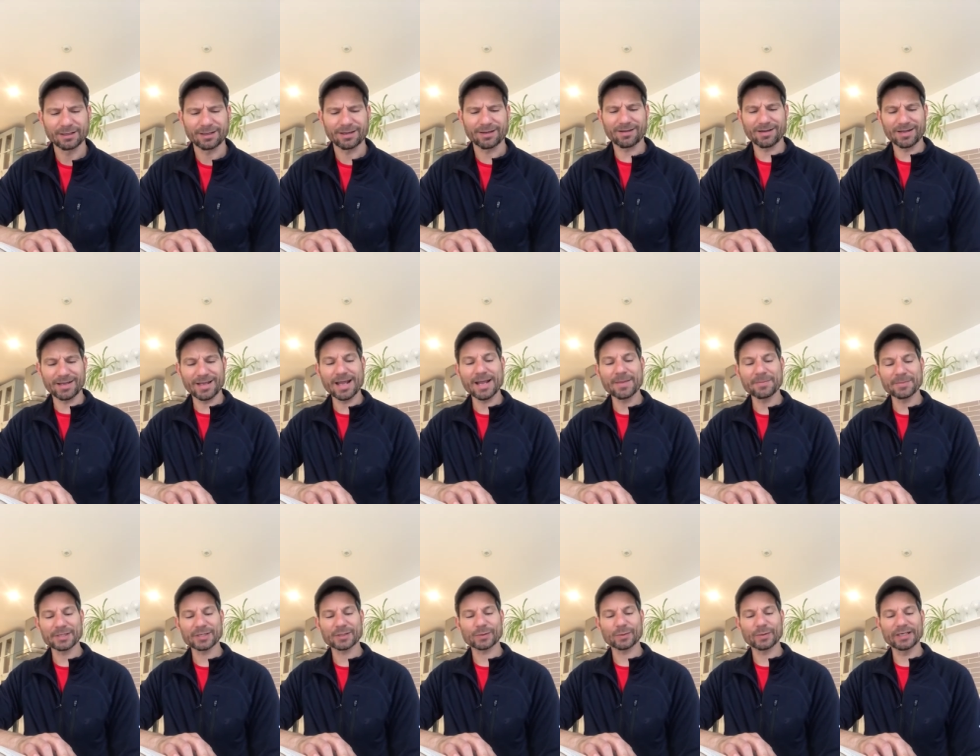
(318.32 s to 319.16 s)
I am
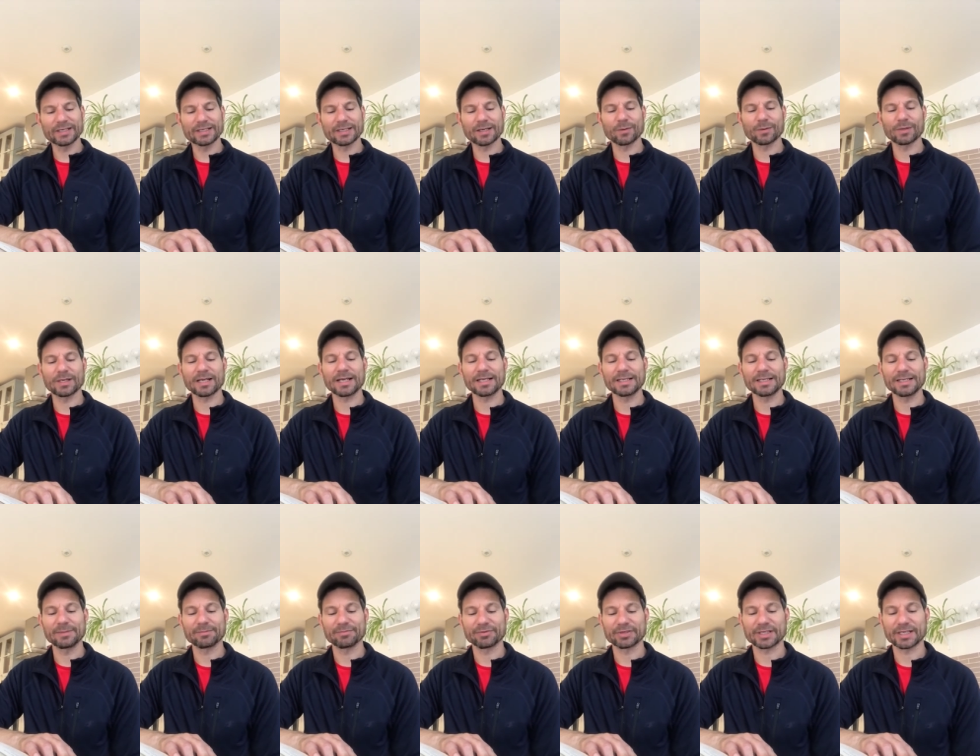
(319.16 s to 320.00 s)
a sweet old
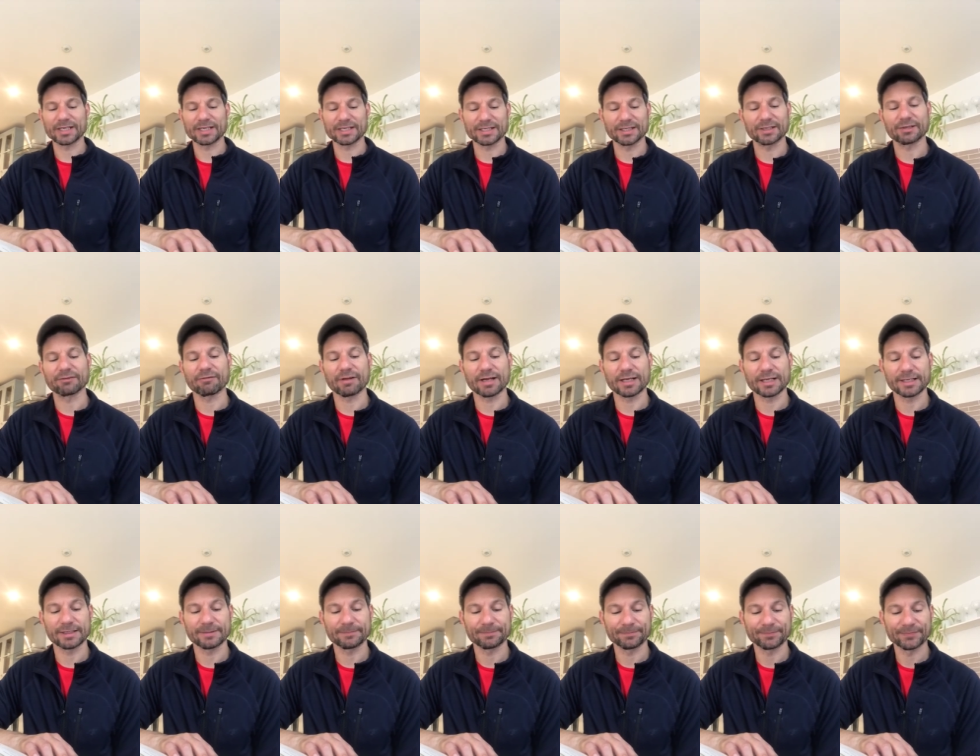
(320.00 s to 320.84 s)
lady, protested
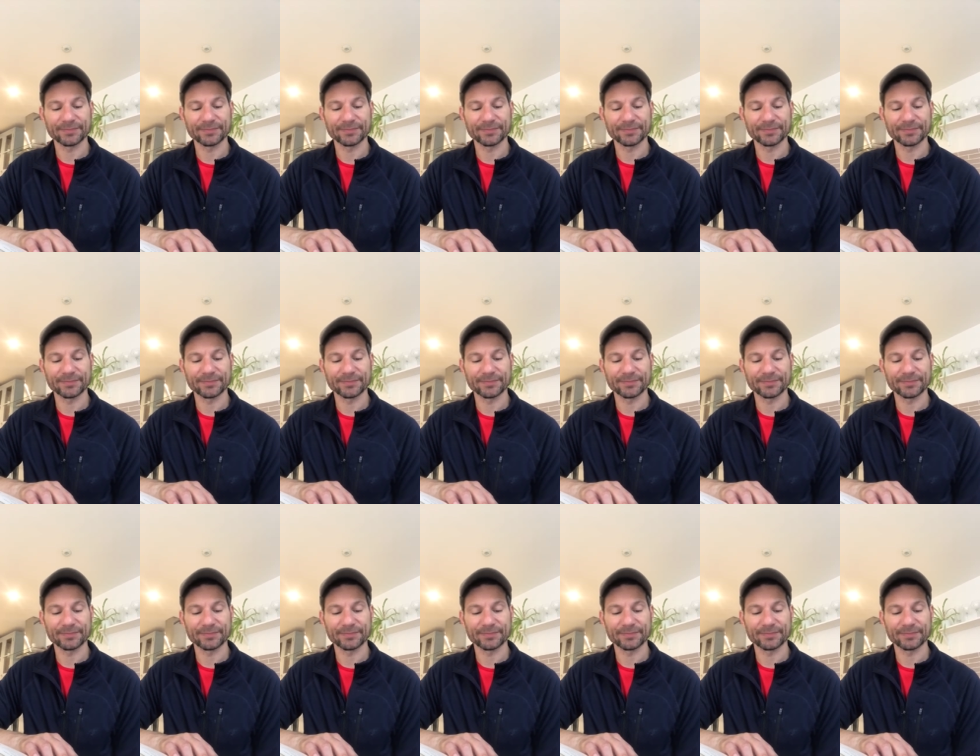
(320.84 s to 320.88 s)
Granny.